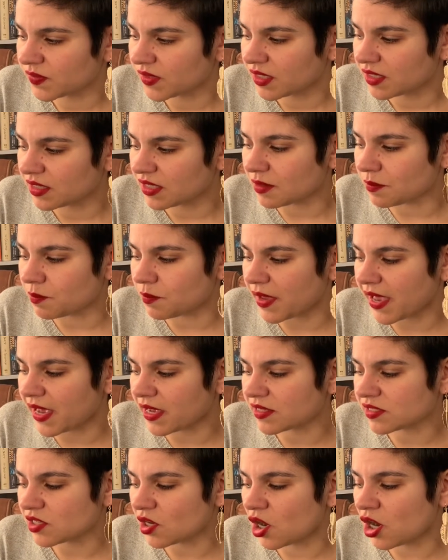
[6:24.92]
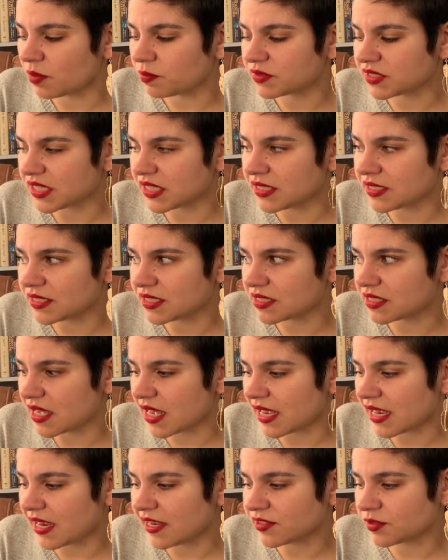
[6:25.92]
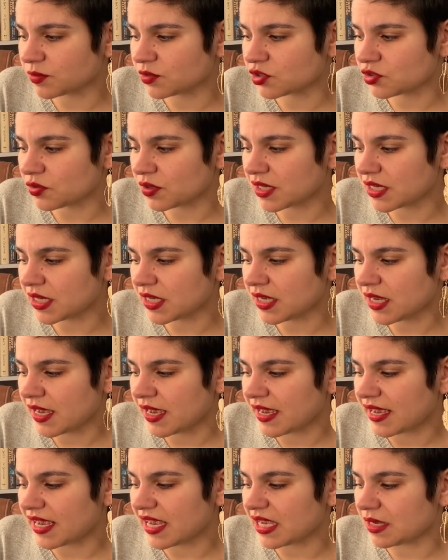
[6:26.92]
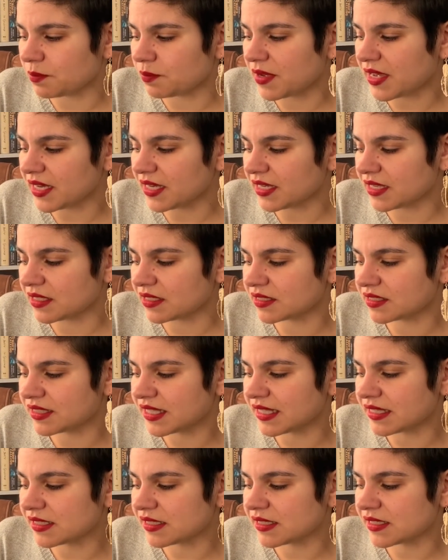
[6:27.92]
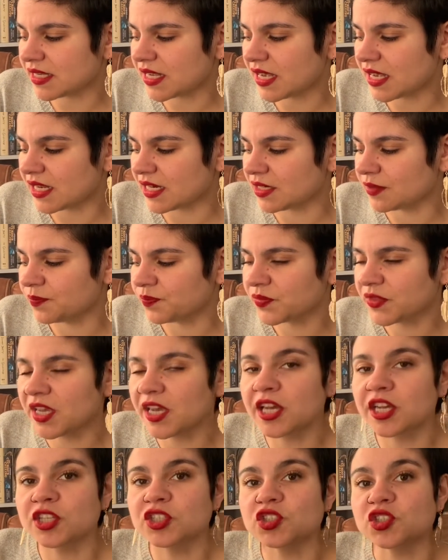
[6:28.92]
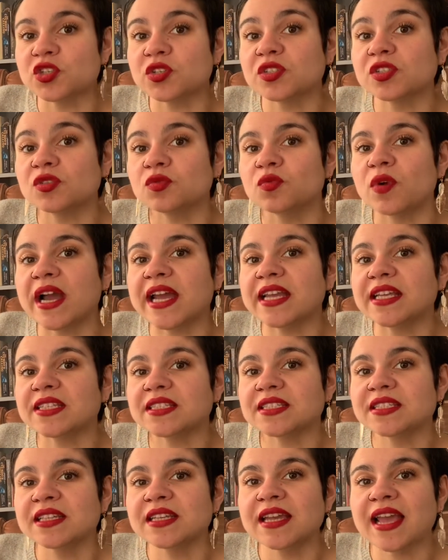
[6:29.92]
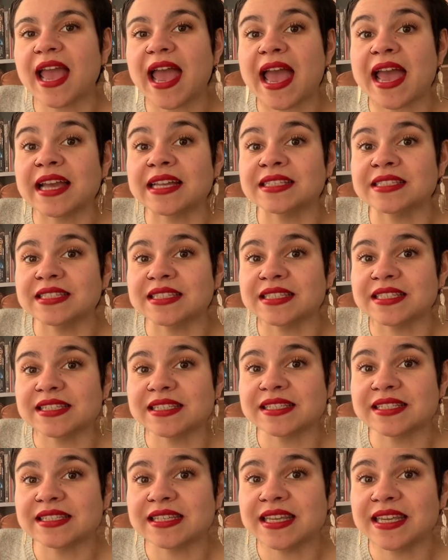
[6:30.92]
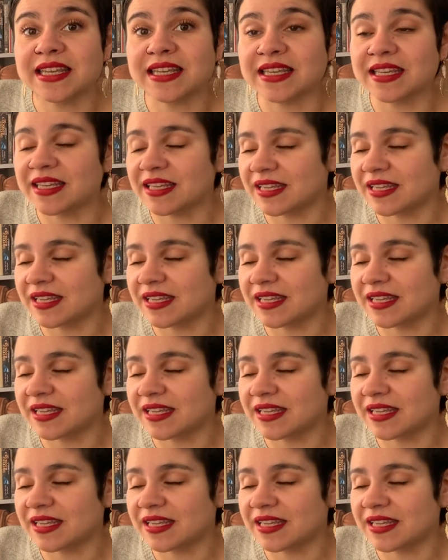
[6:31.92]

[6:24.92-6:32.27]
The mouse hopped into the hazel tree. He beckoned, then said, just wait and see.